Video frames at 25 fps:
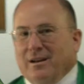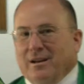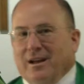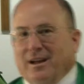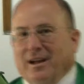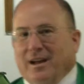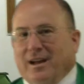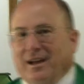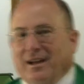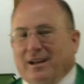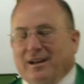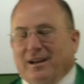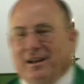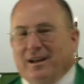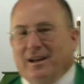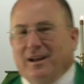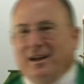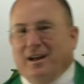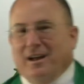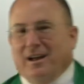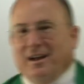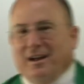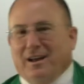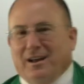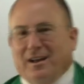And
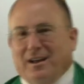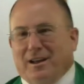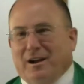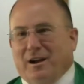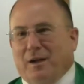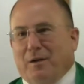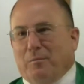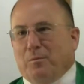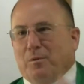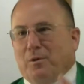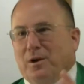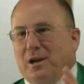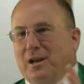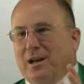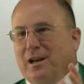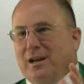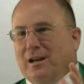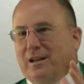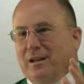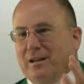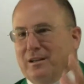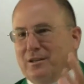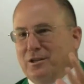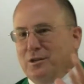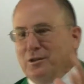I'm reading
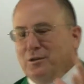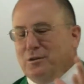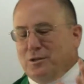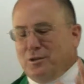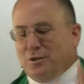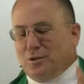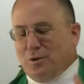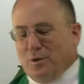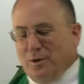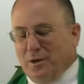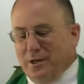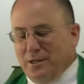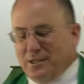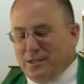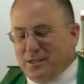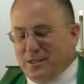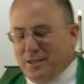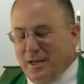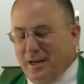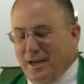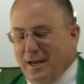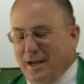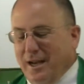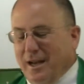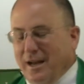the 2 stories
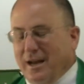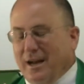today,